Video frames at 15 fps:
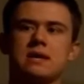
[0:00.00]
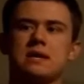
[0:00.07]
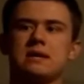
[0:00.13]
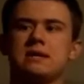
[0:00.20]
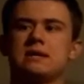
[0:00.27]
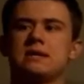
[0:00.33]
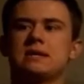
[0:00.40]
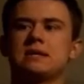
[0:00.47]

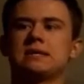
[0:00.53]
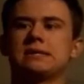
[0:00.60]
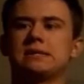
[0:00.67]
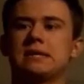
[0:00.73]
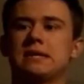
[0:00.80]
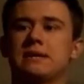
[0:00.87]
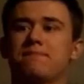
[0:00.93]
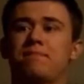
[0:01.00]
Is
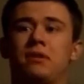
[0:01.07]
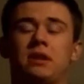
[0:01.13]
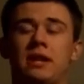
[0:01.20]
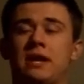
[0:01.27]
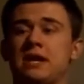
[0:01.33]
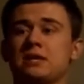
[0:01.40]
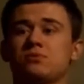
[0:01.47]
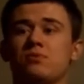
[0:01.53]
it
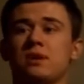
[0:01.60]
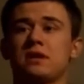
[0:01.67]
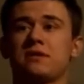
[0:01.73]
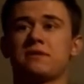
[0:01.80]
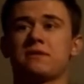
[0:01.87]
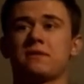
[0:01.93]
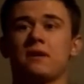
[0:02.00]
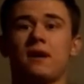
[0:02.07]
plagued
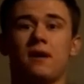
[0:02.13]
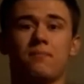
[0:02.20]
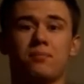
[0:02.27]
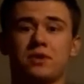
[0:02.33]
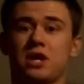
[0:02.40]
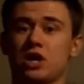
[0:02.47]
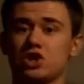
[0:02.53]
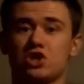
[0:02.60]
with a
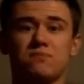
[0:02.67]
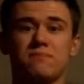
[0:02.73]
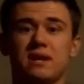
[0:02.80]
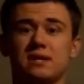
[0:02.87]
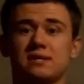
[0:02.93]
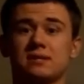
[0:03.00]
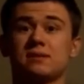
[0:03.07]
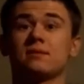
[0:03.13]
production
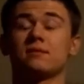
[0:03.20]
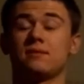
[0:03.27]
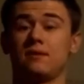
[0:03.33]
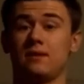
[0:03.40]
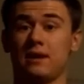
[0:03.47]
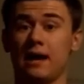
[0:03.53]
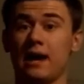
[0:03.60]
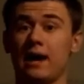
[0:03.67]
mess?
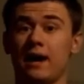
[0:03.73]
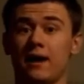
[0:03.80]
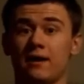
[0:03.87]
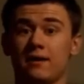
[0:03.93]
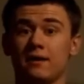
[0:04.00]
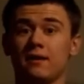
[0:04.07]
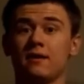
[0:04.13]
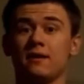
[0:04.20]
Yeah.
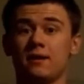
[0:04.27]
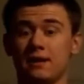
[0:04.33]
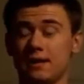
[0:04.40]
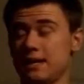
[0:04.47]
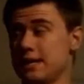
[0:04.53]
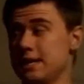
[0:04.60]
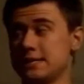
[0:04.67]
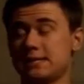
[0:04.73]

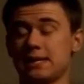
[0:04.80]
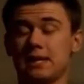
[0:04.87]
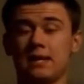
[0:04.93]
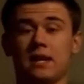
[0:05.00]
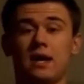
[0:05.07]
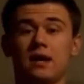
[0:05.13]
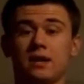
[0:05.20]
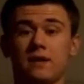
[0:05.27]
Is
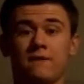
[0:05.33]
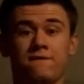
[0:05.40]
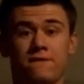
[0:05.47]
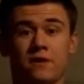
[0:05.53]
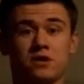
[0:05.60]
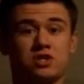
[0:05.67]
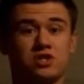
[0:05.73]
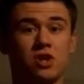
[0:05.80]
it the
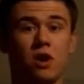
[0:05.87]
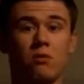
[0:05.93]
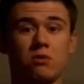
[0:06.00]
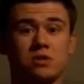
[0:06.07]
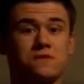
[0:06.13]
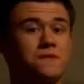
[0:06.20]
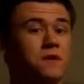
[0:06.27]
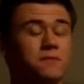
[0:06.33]
first Star
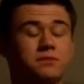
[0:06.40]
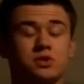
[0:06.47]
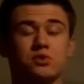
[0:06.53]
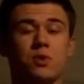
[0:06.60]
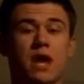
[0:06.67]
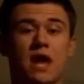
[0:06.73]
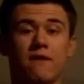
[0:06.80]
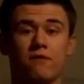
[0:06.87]
Wars film
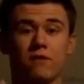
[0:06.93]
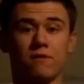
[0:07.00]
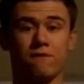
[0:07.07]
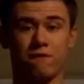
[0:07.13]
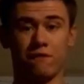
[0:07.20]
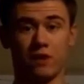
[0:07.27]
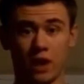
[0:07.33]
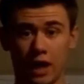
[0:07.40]
to ever
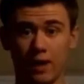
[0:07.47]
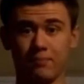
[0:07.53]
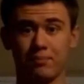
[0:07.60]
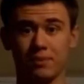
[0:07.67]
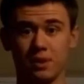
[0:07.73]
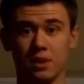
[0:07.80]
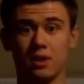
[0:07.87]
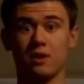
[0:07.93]

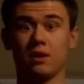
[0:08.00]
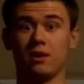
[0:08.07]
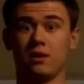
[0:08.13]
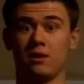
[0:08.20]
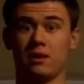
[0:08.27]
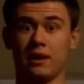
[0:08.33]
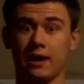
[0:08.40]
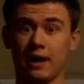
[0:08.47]
flop?
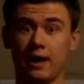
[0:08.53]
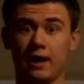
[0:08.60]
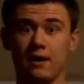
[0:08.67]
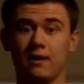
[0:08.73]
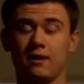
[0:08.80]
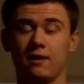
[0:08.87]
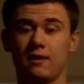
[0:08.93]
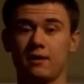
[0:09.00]

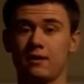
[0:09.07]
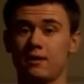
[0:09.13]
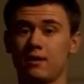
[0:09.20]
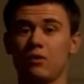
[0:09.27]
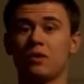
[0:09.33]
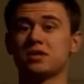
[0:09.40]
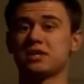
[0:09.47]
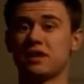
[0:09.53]
Yeah.
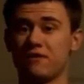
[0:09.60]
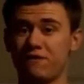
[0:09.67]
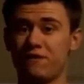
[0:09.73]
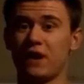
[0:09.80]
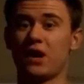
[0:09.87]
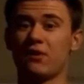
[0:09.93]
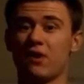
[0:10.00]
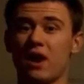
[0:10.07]
Was it a
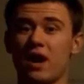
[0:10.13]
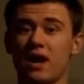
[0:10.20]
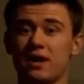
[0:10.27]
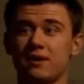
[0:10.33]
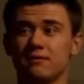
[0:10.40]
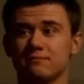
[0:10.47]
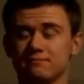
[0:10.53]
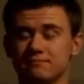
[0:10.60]
fun
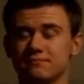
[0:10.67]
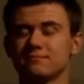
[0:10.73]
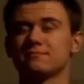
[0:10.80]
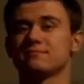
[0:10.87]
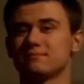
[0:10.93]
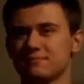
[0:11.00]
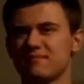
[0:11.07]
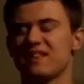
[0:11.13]
ride?
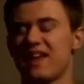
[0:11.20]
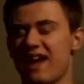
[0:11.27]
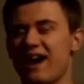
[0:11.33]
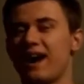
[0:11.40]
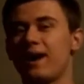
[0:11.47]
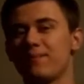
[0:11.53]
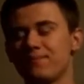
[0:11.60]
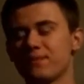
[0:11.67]

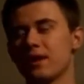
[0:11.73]
Yeah.